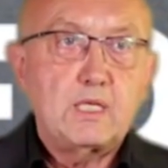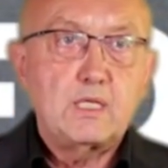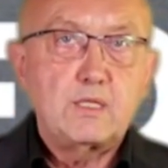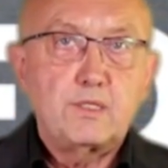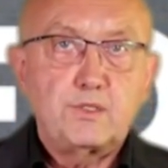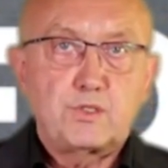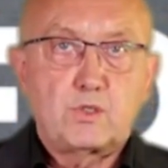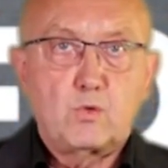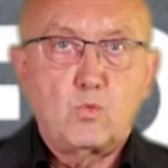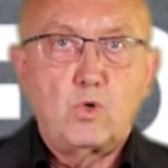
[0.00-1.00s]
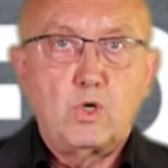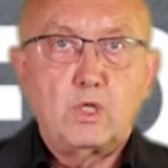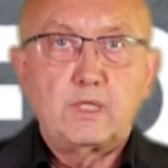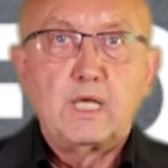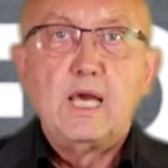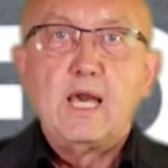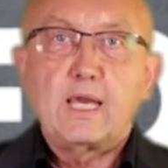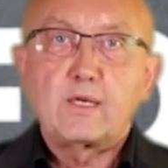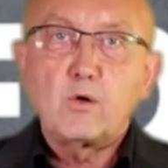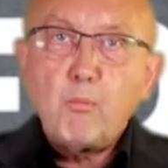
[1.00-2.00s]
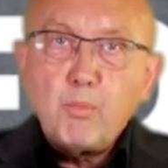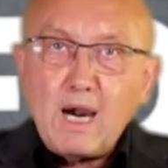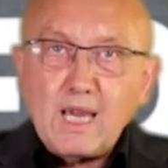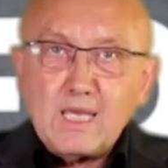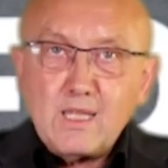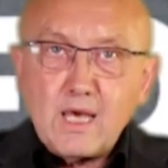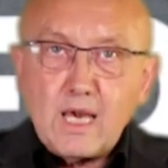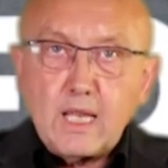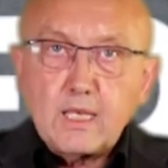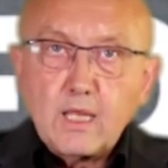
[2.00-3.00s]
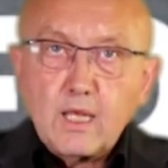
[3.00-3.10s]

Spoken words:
in the digital world and combine that